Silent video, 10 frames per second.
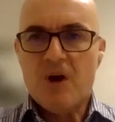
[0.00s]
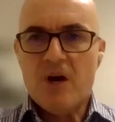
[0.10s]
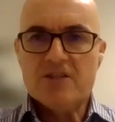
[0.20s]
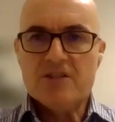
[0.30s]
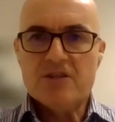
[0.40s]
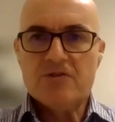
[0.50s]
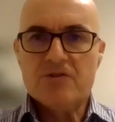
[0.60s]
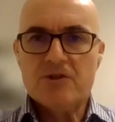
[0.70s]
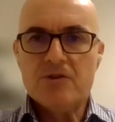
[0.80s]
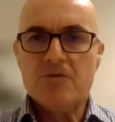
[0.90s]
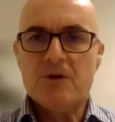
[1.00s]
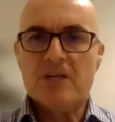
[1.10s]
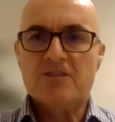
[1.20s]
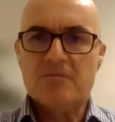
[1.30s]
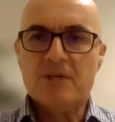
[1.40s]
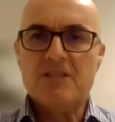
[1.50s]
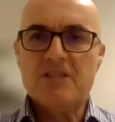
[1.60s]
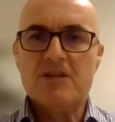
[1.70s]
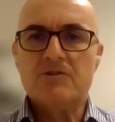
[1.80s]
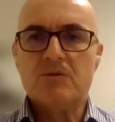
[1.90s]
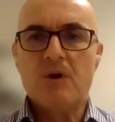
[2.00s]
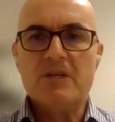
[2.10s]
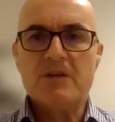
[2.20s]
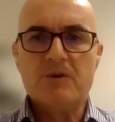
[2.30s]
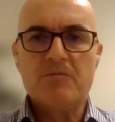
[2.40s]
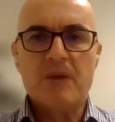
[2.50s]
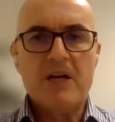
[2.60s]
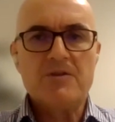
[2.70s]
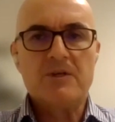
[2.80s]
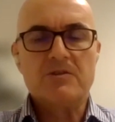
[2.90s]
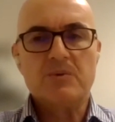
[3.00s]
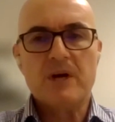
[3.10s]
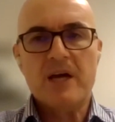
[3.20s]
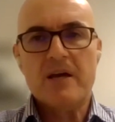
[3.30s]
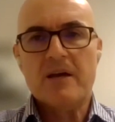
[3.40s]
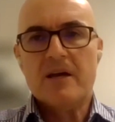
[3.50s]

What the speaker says: trying to do a similar deal to what we did with Matrix, where